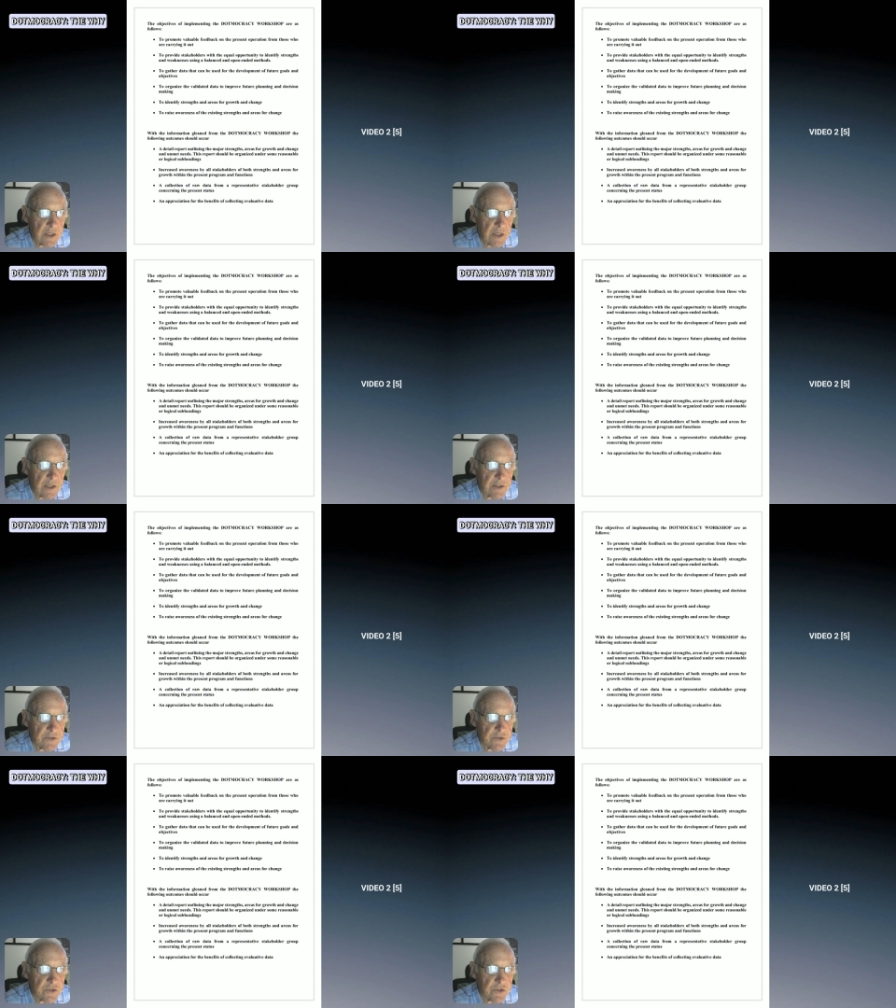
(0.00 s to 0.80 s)
and
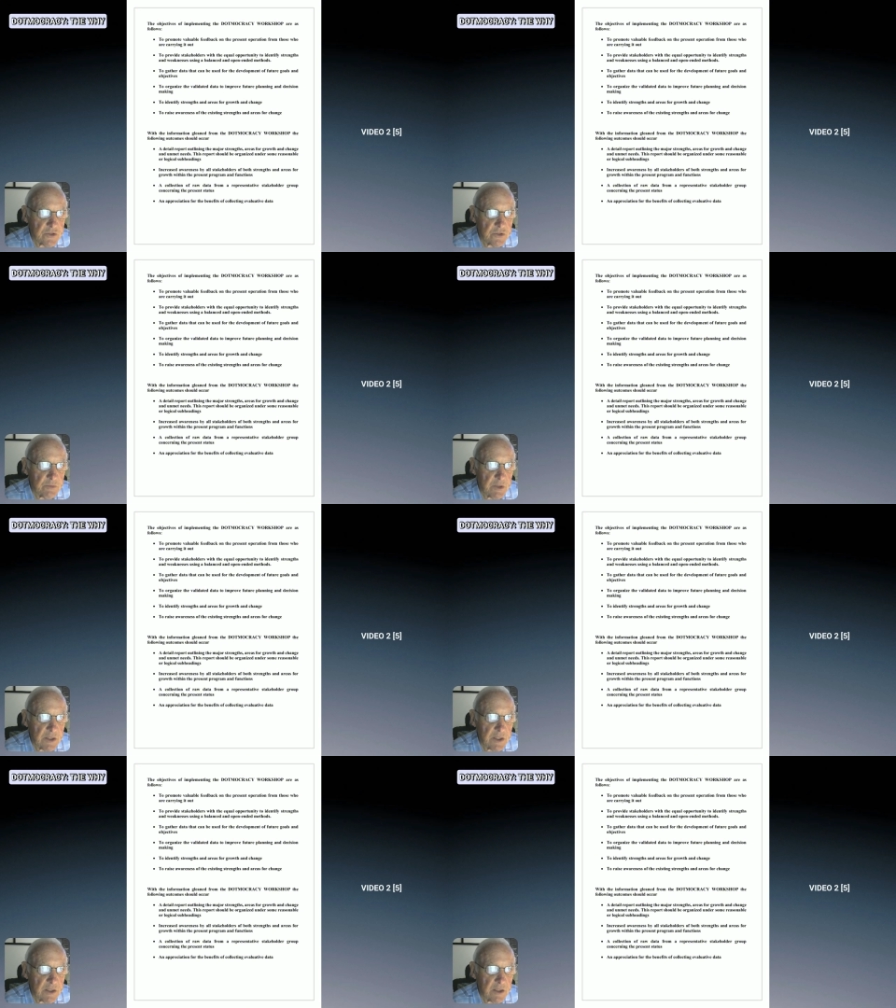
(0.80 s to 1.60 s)
decision
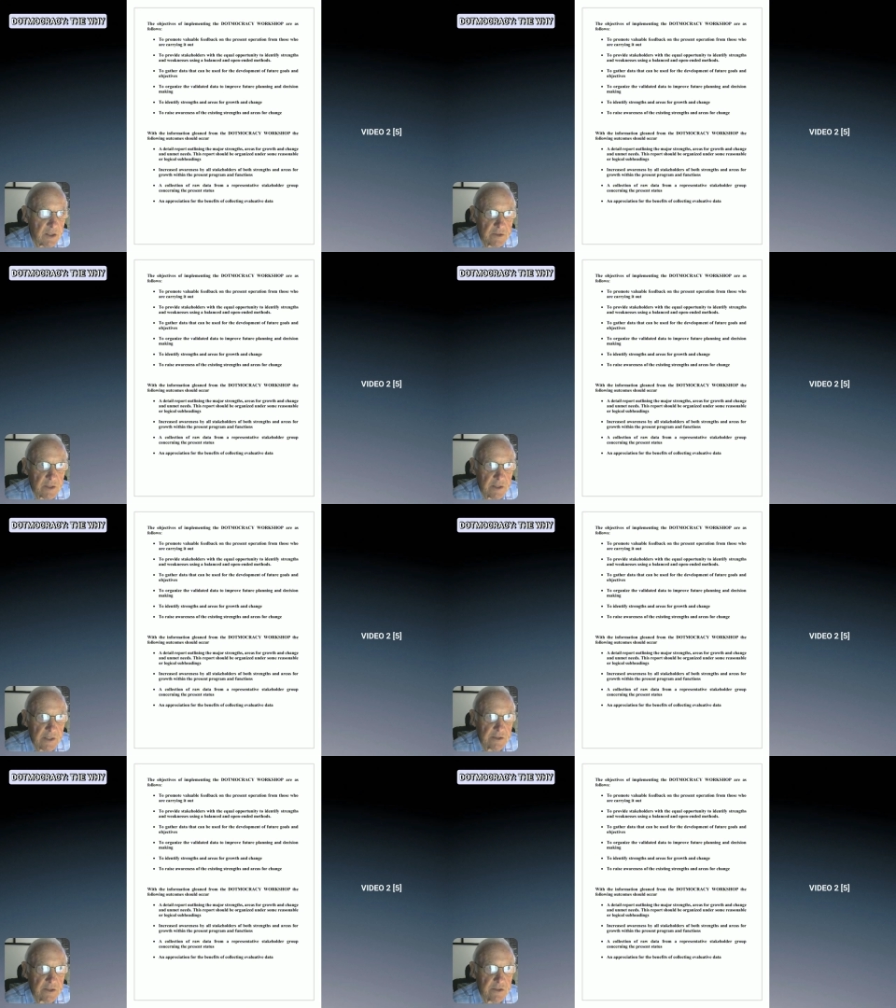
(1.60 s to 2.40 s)
making
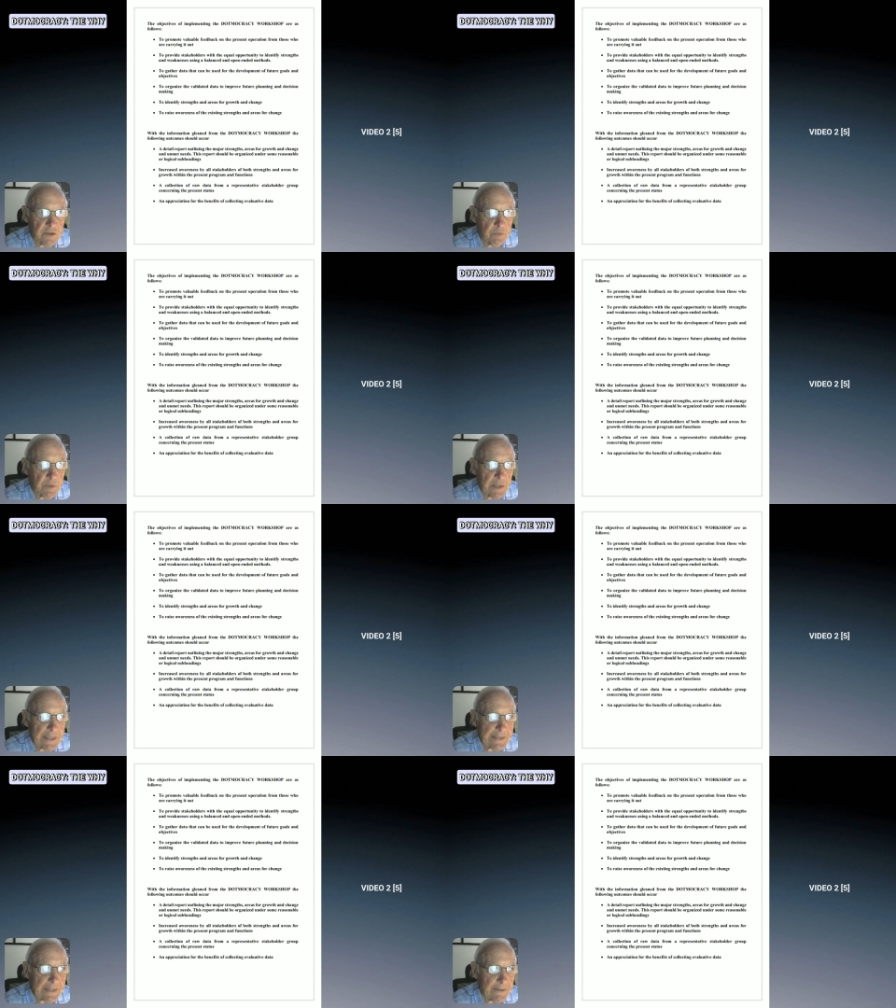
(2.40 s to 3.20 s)
connected to
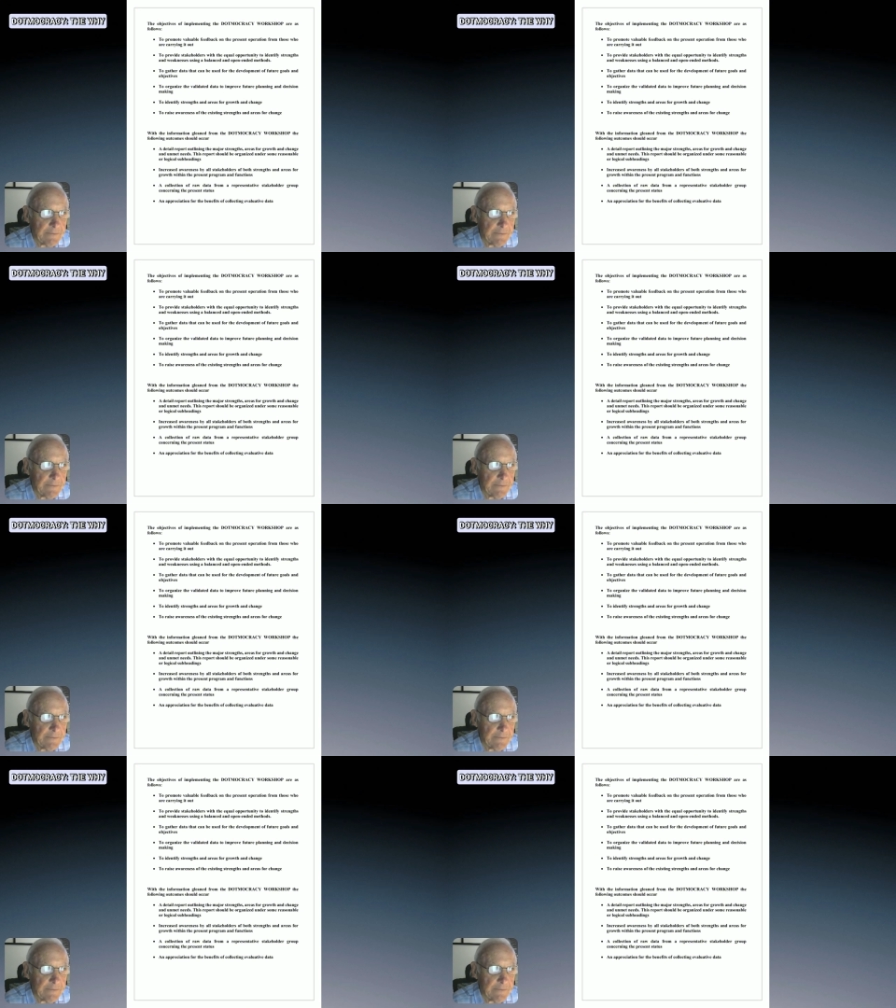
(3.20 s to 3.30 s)
planning.